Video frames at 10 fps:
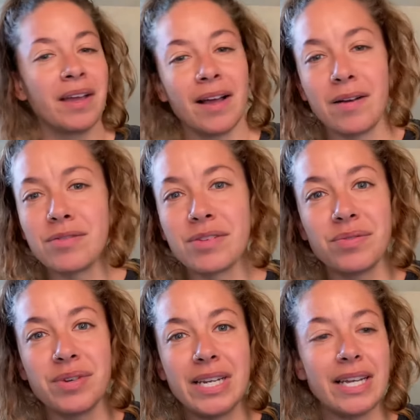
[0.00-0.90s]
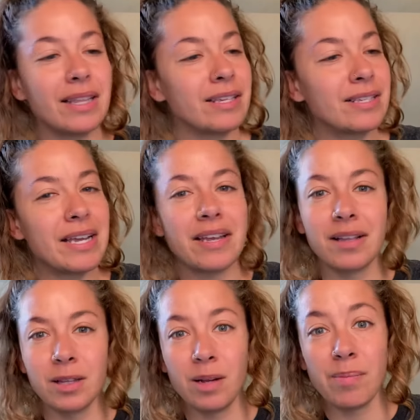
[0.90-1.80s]
was just reading this, taking a
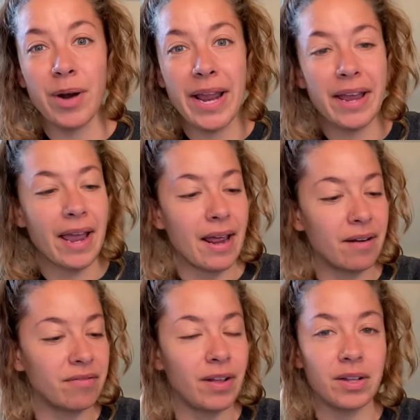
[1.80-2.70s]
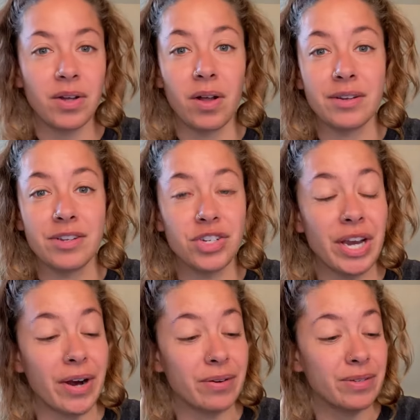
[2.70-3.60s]
little break, and felt called to
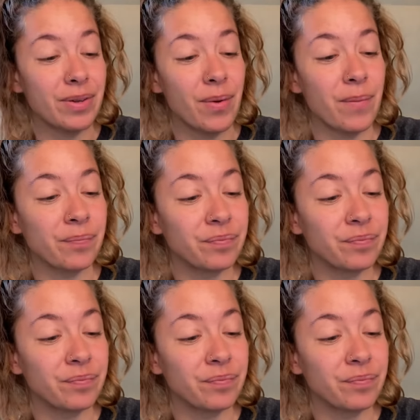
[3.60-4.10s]
share. So